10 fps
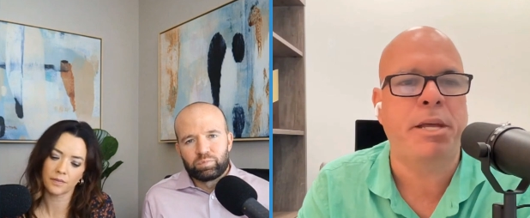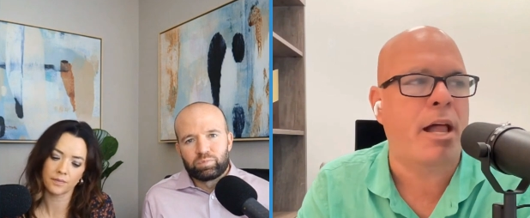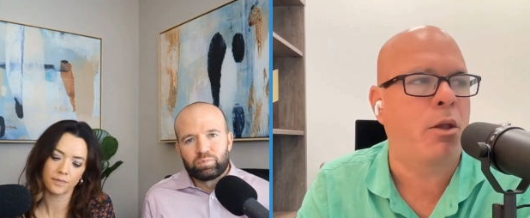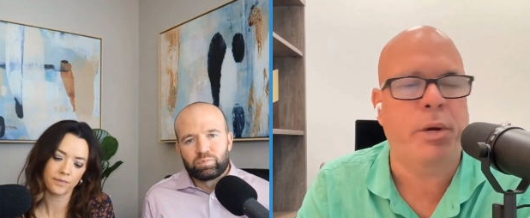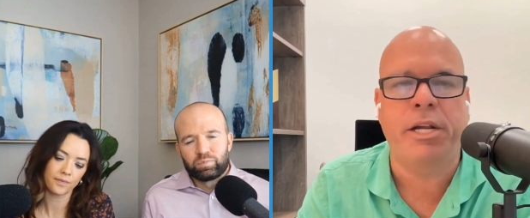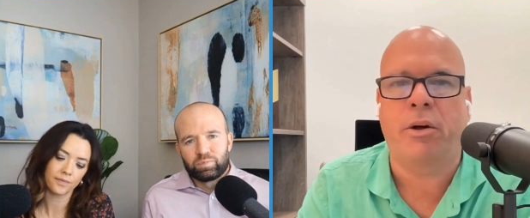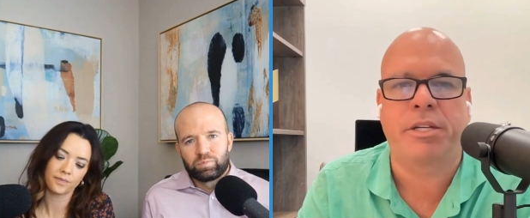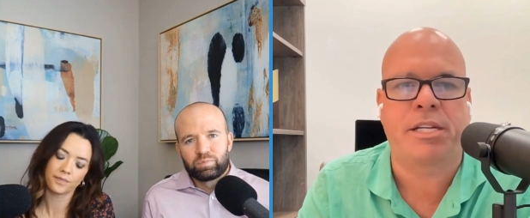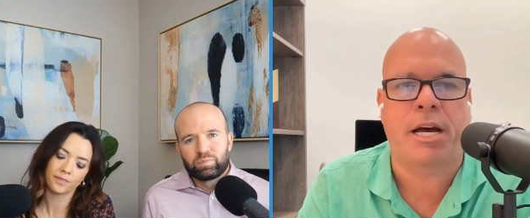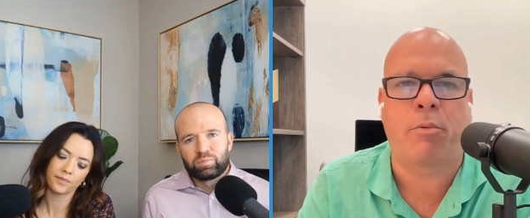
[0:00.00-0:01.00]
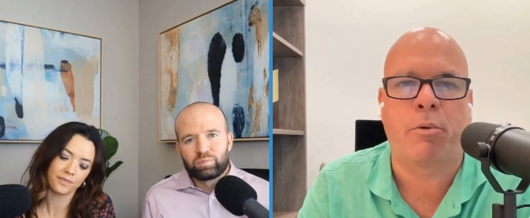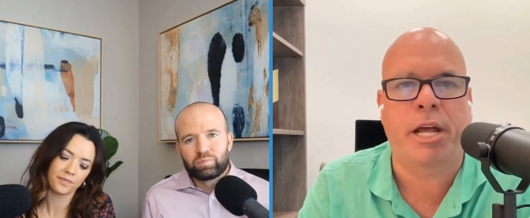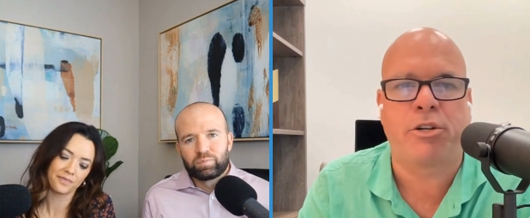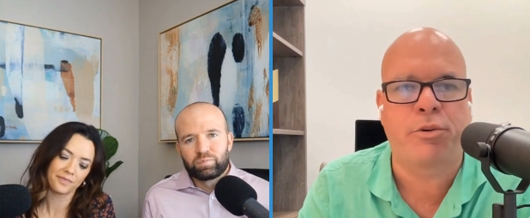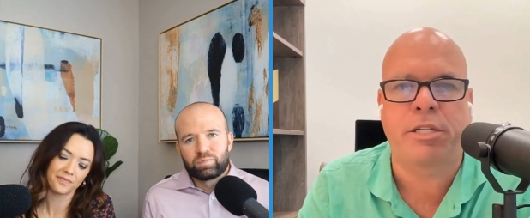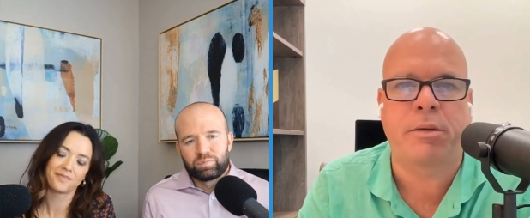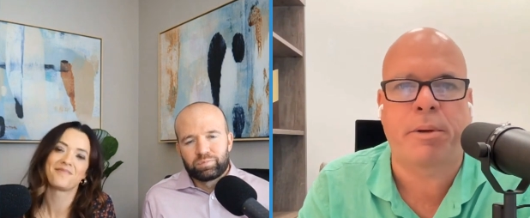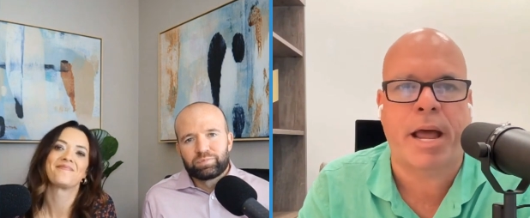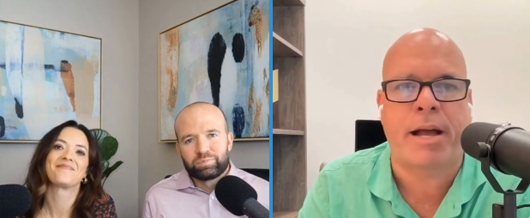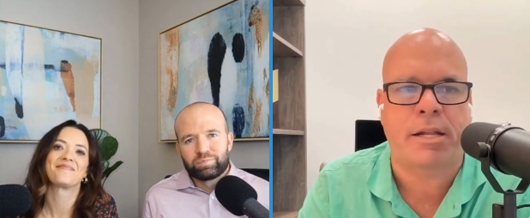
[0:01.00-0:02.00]
Speaker 1: Halloween all the time where we got to dress up
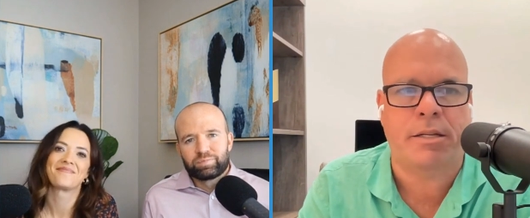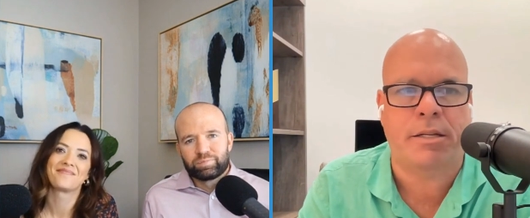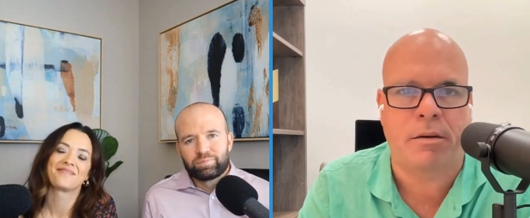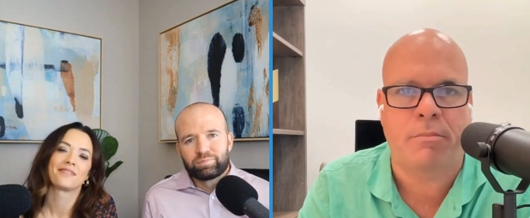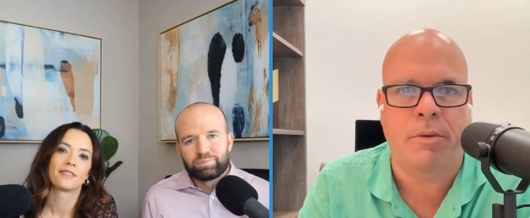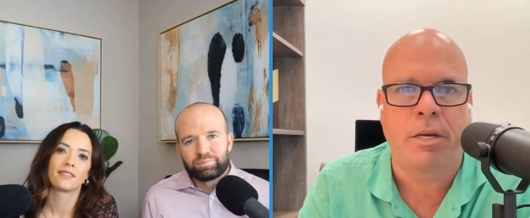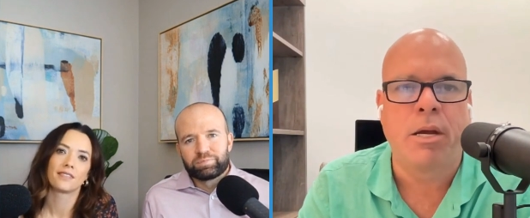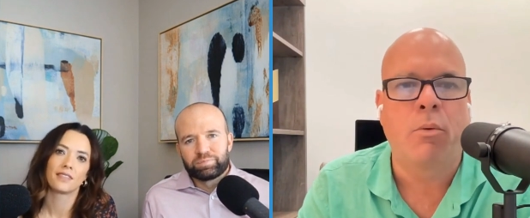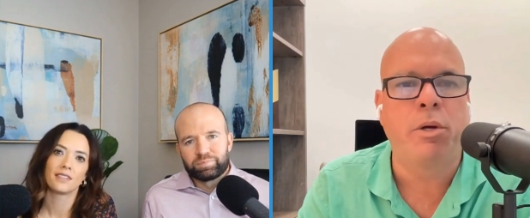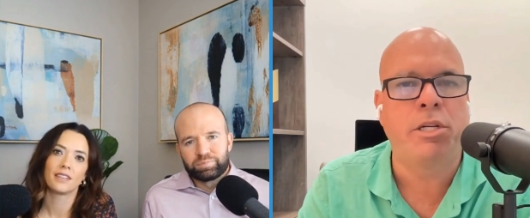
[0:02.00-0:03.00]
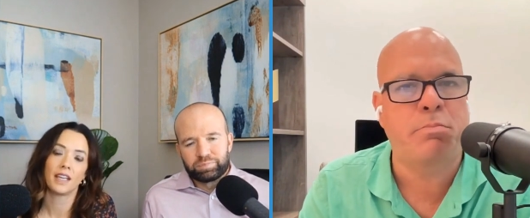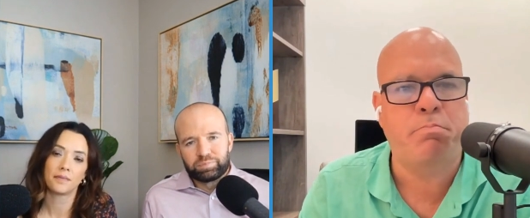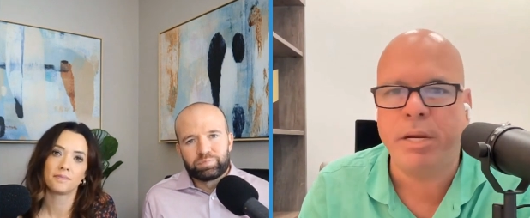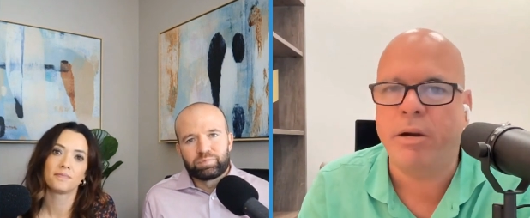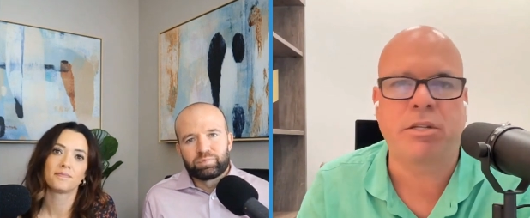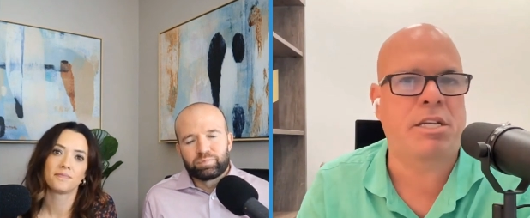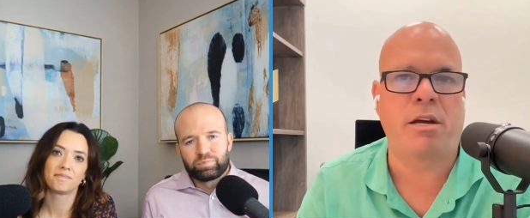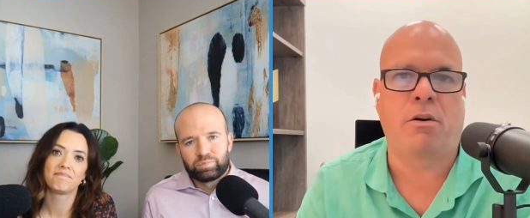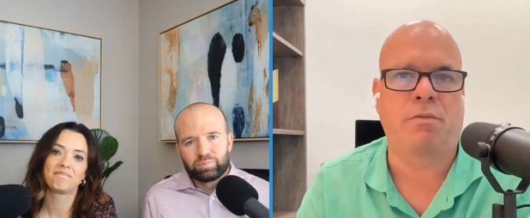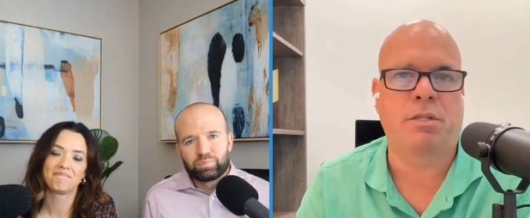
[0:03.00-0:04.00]
and act like something. We just yep. be
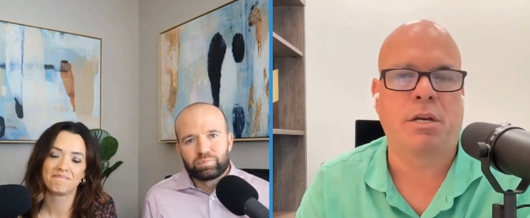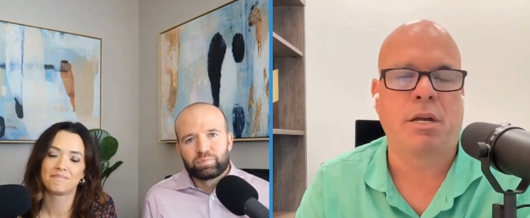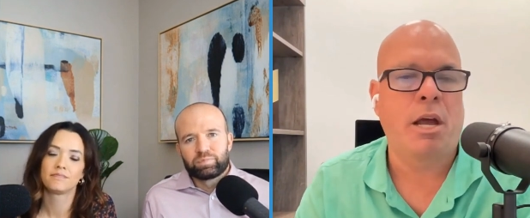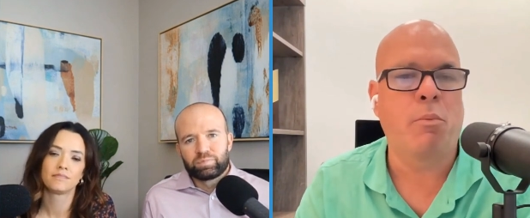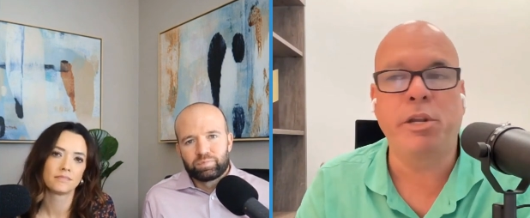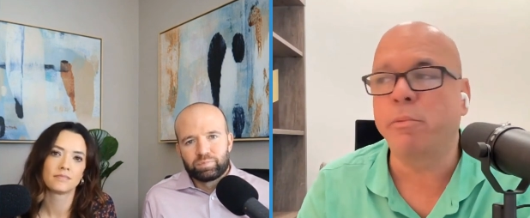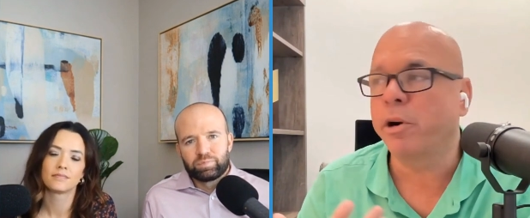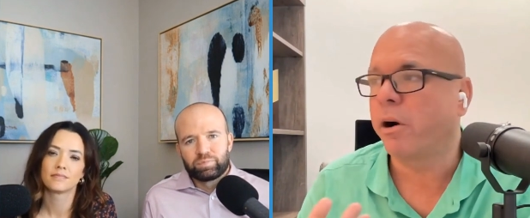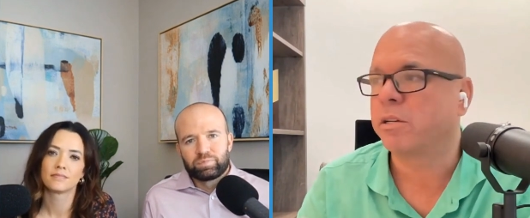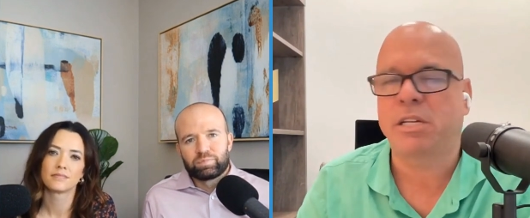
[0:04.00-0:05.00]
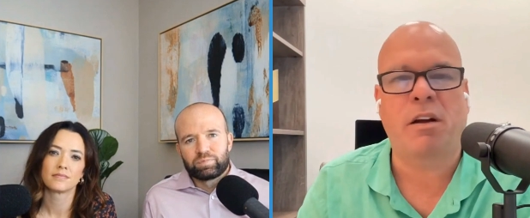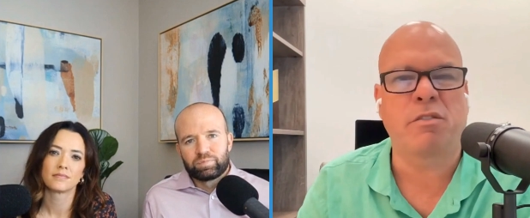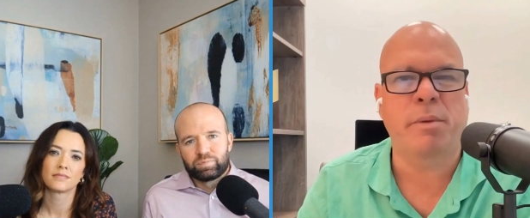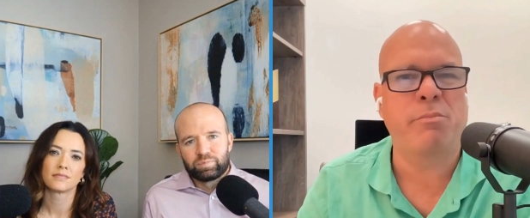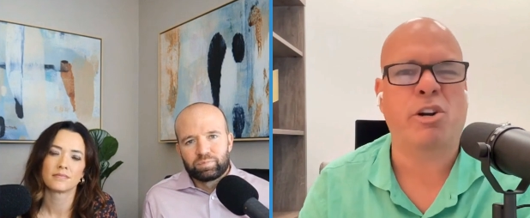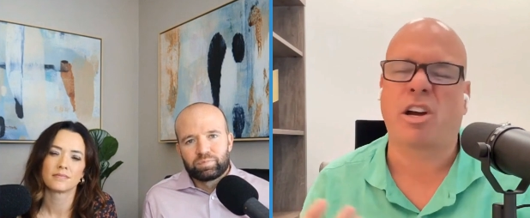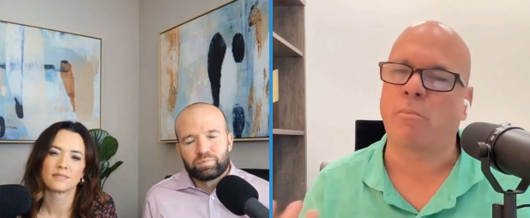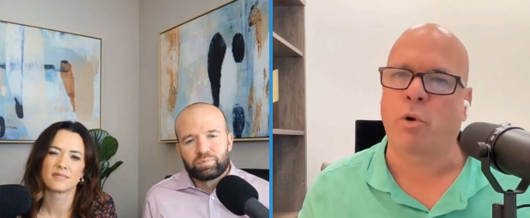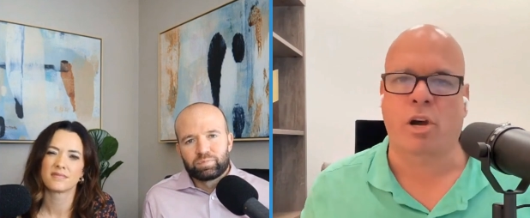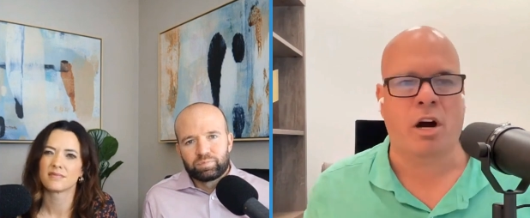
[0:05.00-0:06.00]
ourselves. And when we're ourselves, man, we're
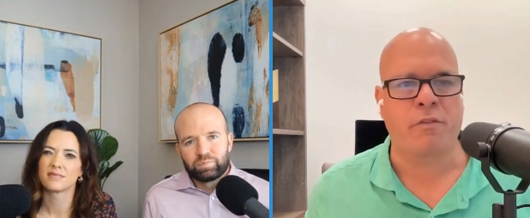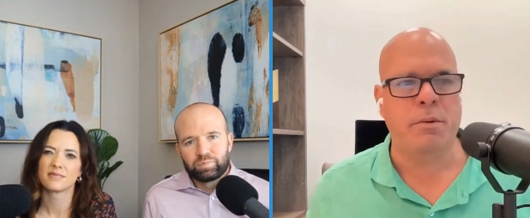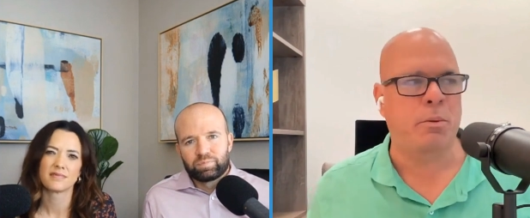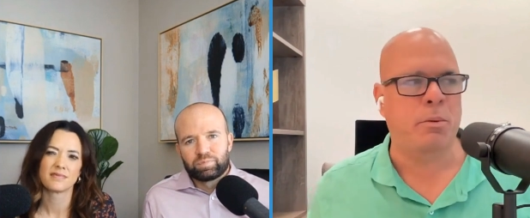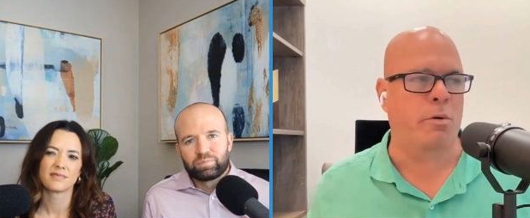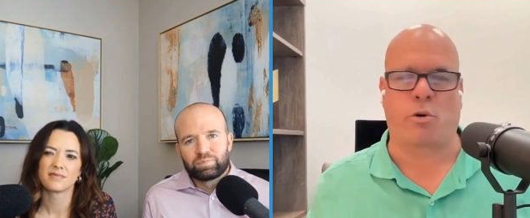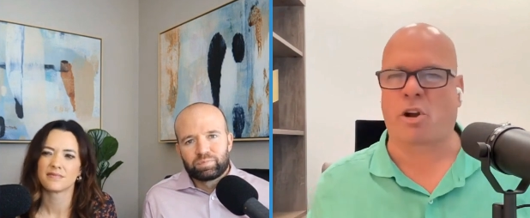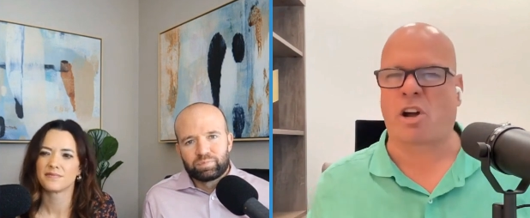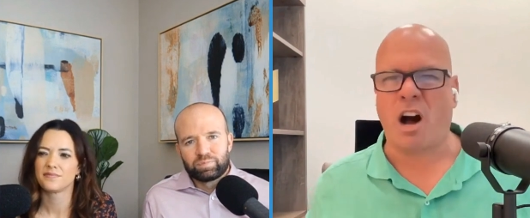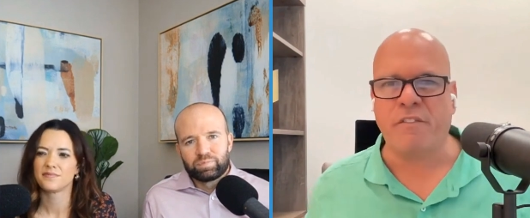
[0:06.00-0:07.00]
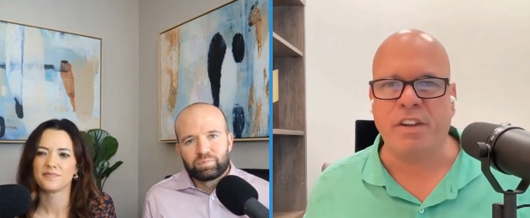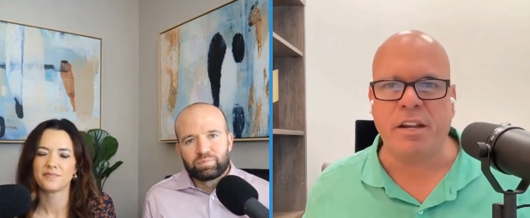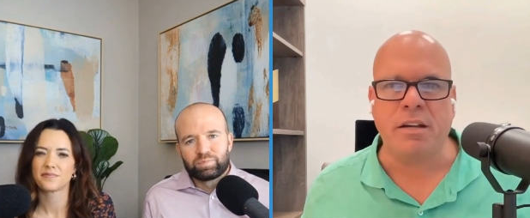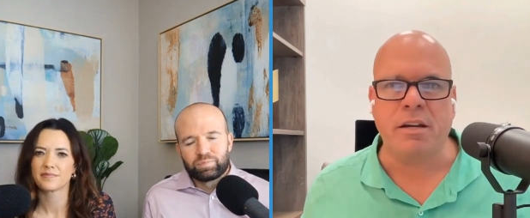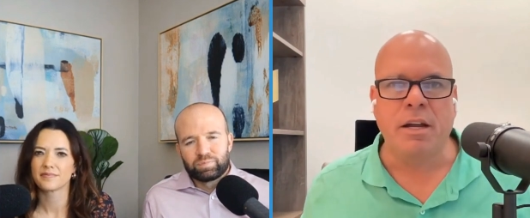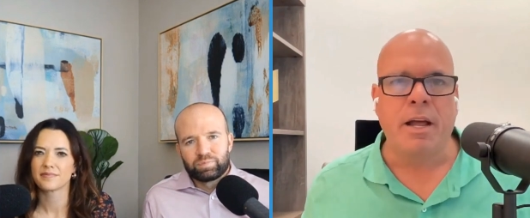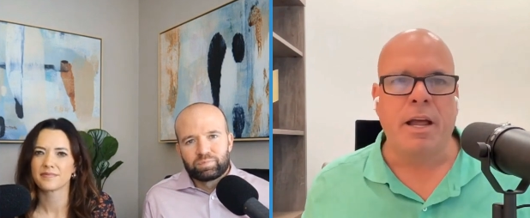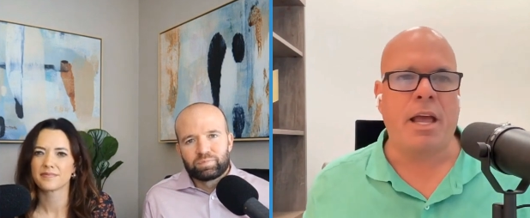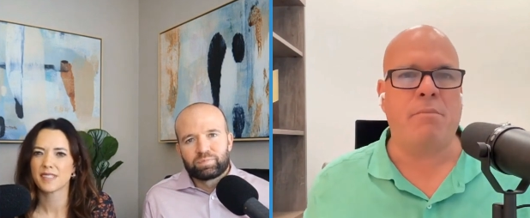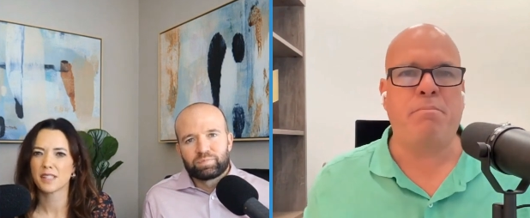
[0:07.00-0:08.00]
more comfortable, we're more confident,
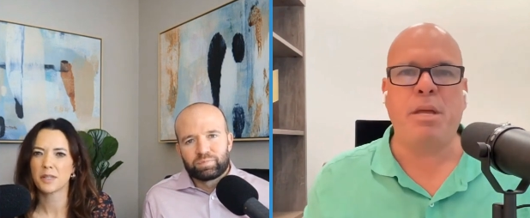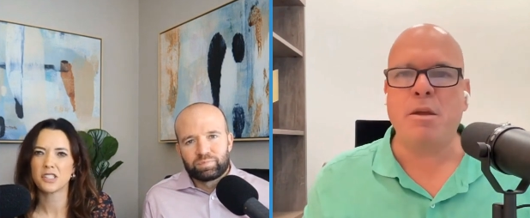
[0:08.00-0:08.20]
and so much